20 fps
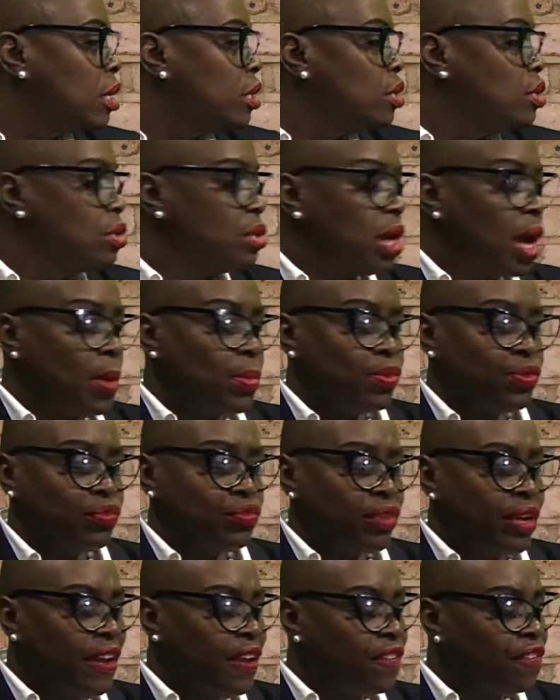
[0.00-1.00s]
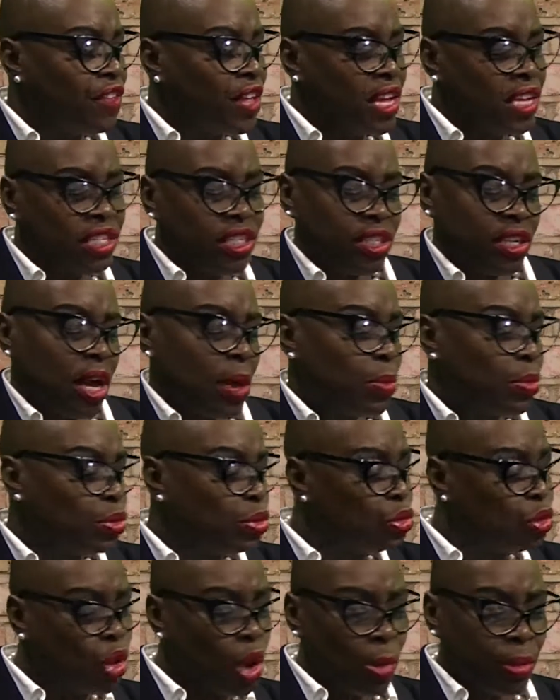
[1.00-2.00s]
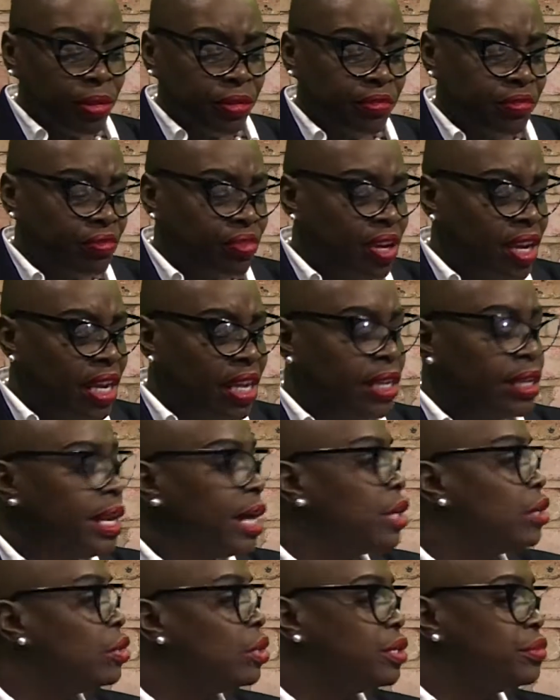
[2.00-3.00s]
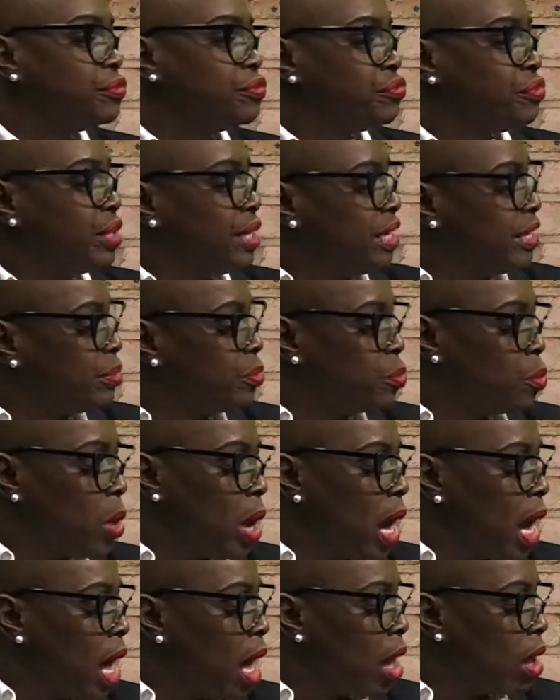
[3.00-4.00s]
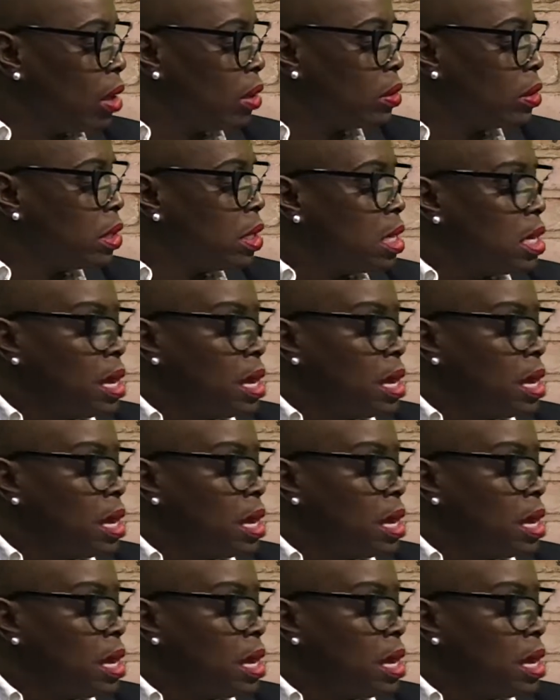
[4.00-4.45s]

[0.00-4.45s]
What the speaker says: I would read things that I would normally read, and I couldn't read it well.